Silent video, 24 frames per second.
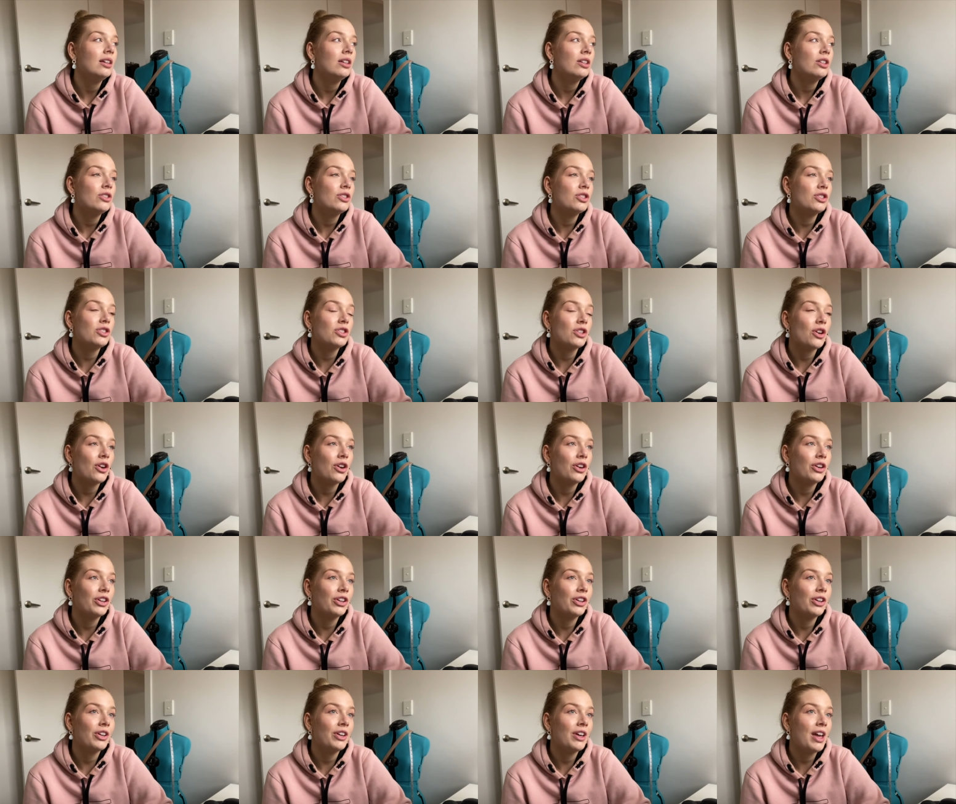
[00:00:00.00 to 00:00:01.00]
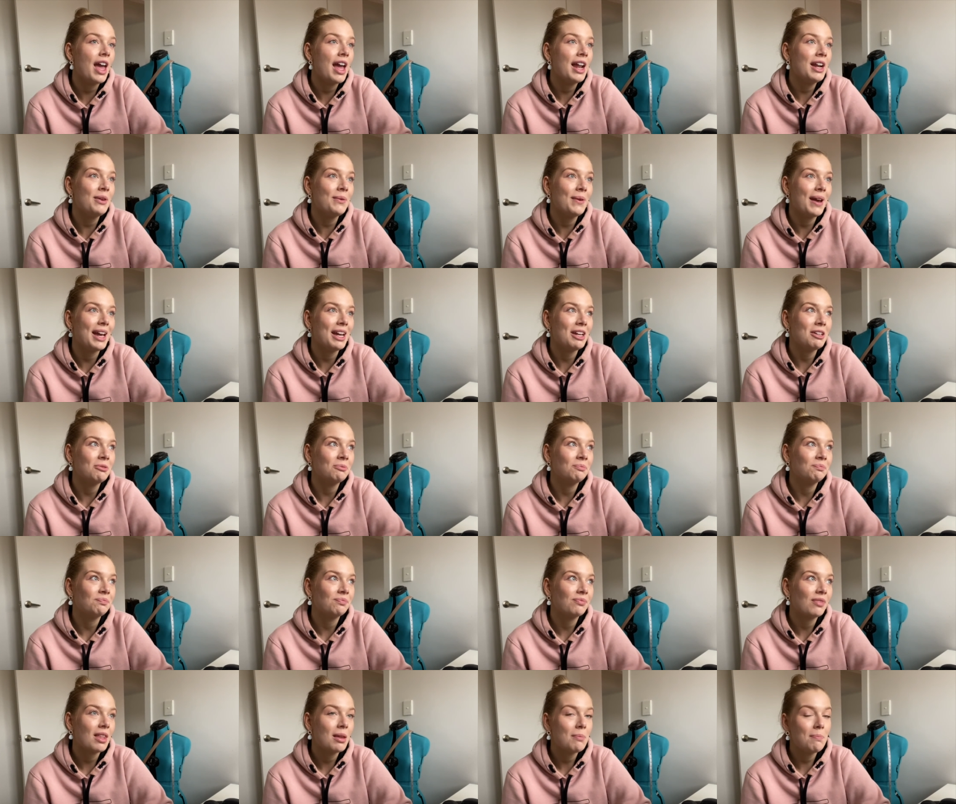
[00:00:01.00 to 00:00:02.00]
So anyway,
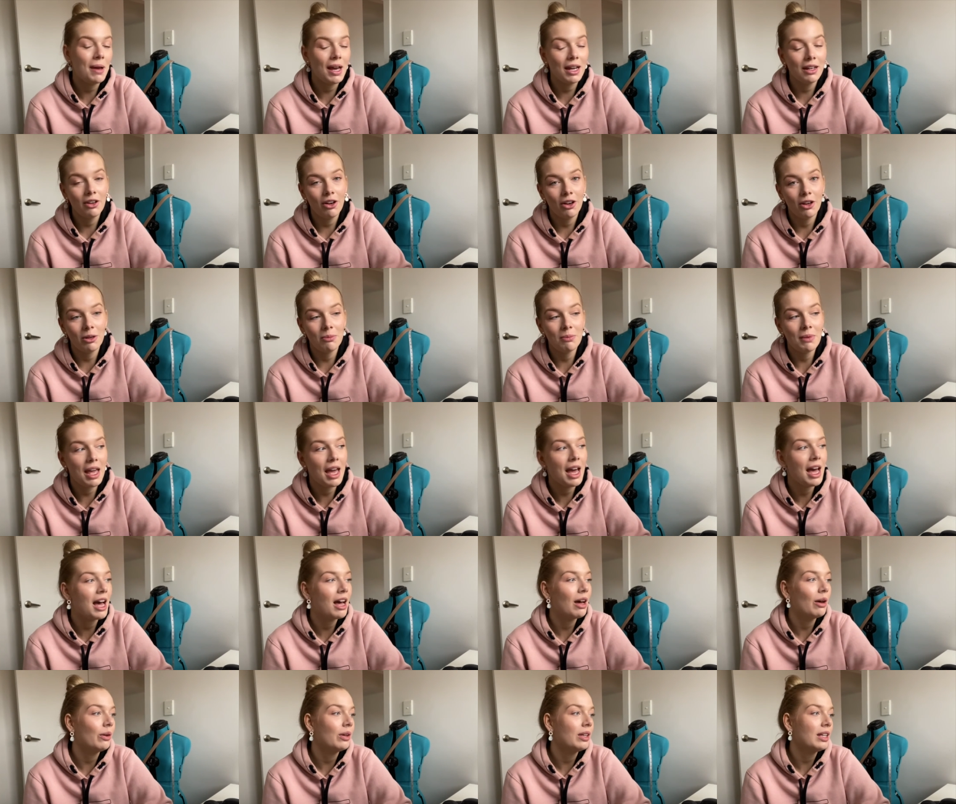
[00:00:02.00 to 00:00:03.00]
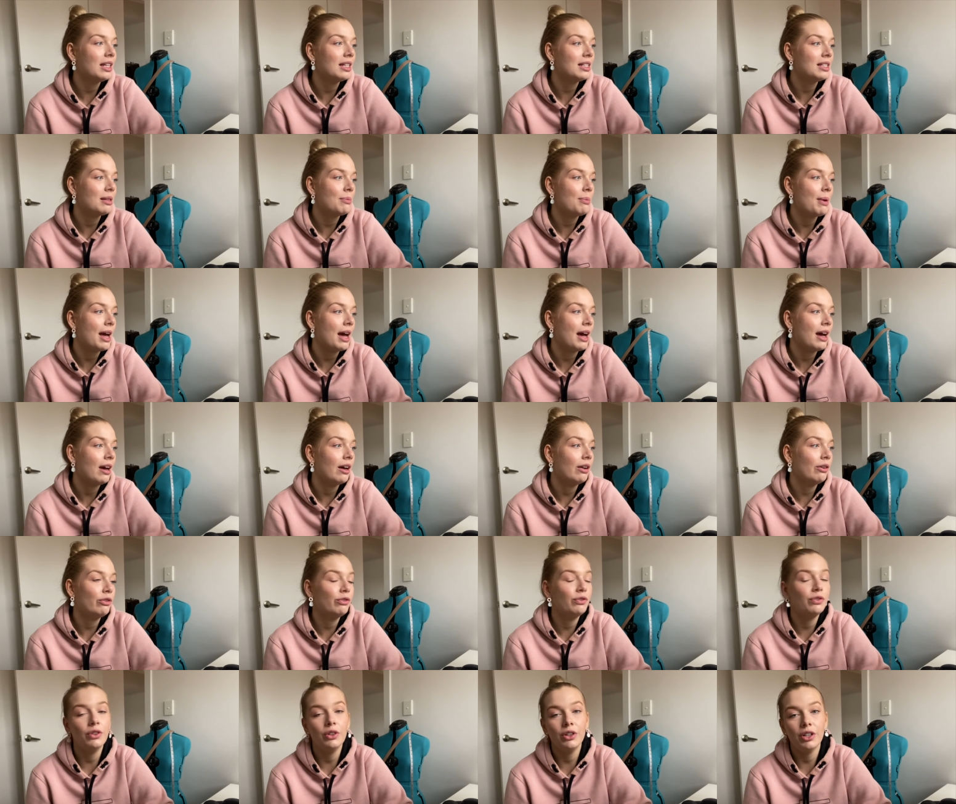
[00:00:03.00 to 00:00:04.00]
back home now, it's about
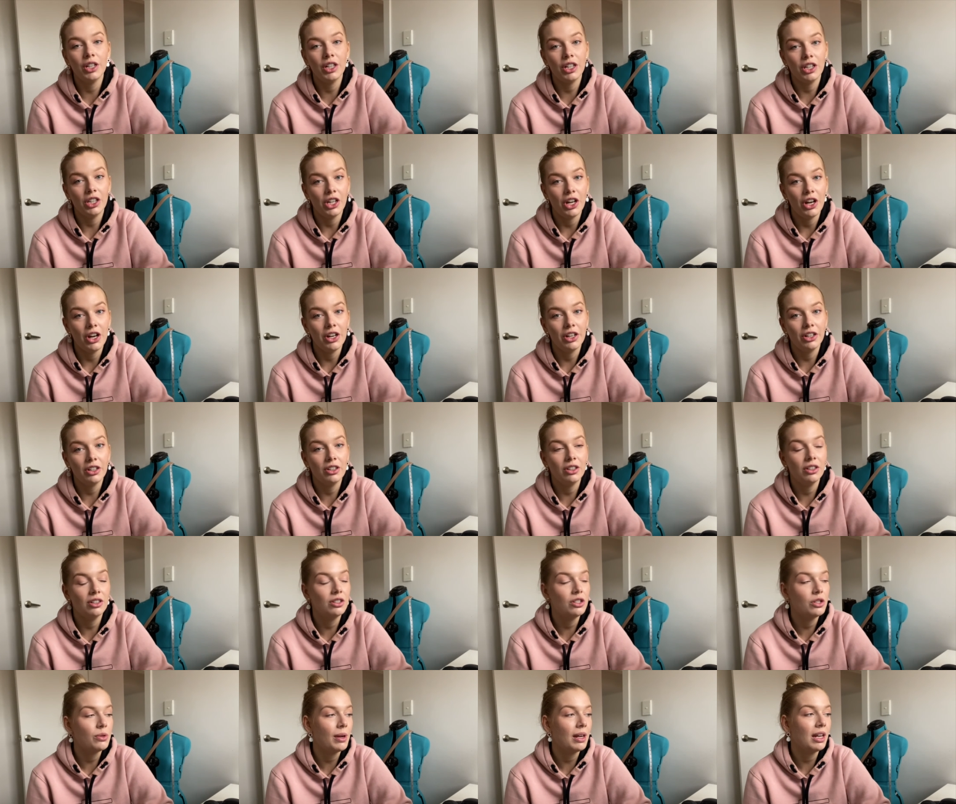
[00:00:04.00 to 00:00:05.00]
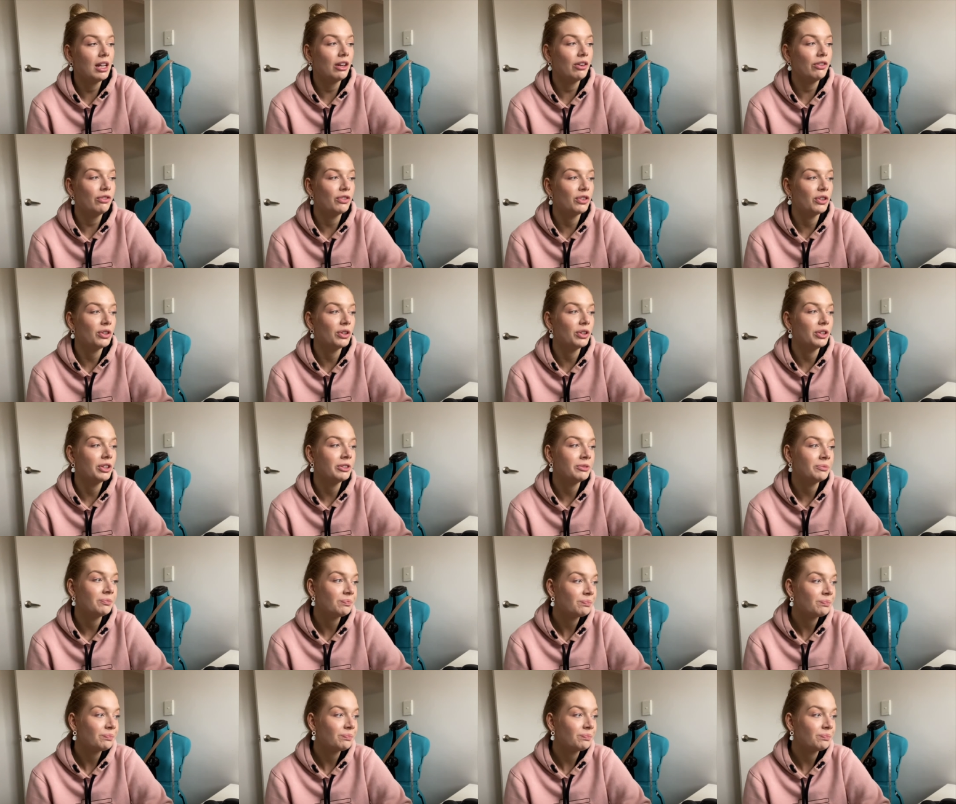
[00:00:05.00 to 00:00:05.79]
4 o'clock, 20 to 4.